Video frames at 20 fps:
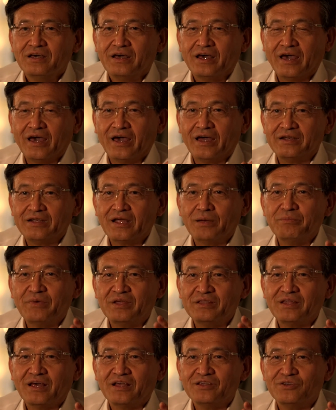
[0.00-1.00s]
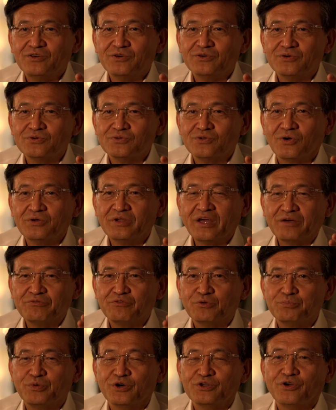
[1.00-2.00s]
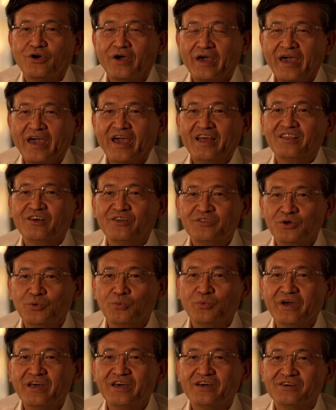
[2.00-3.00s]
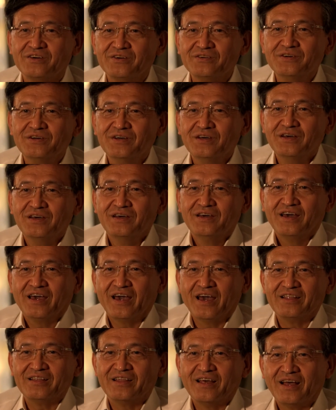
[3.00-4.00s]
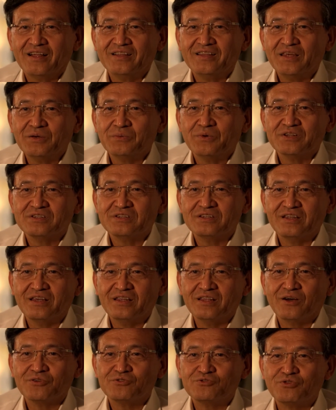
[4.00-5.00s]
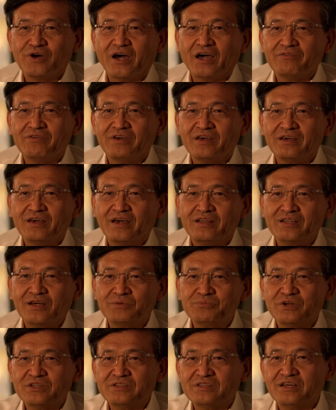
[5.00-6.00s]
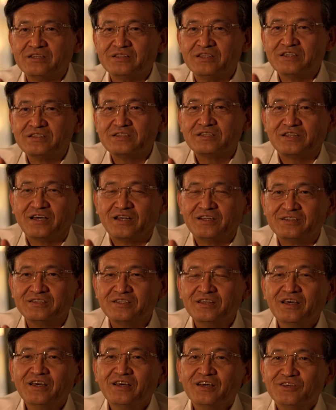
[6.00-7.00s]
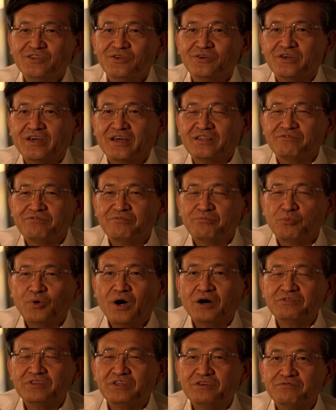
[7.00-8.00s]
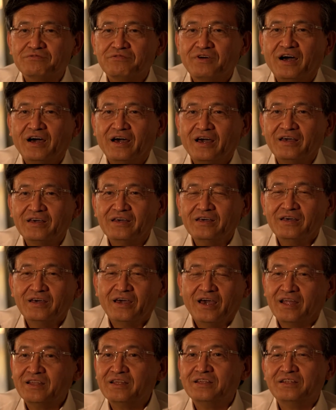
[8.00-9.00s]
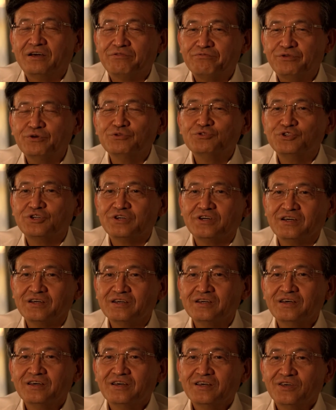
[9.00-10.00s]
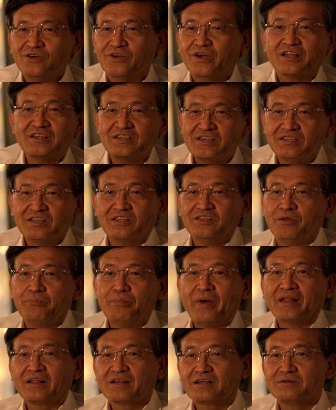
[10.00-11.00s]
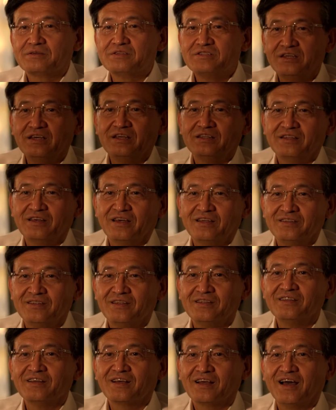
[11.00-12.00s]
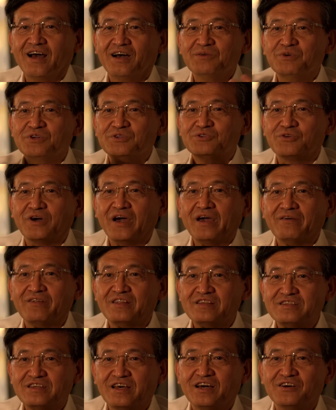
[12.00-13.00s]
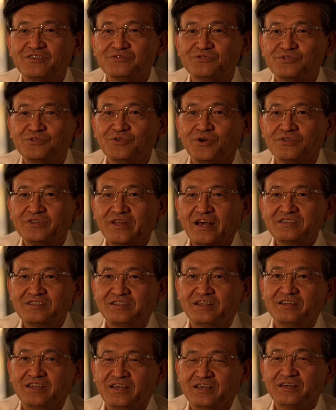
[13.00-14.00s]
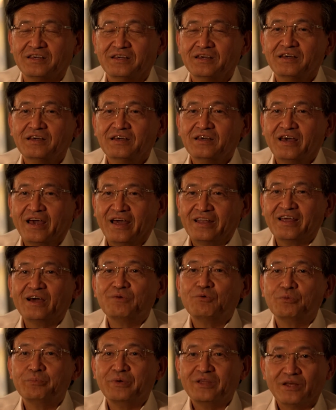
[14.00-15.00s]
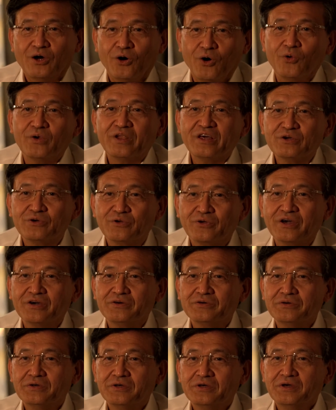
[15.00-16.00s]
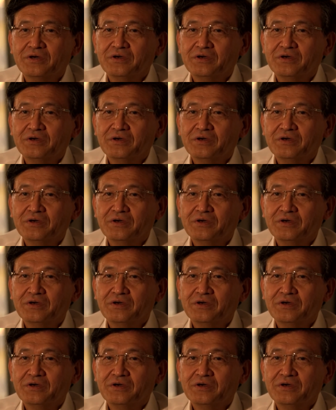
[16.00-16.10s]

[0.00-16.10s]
And that means that you don't have to put your hand on the wheel, and then you would, driving, and then with the distance you can well define. And in the future, you can sit in the back seat, and then the car will drive itself to your destiny, and that would be the holy grail.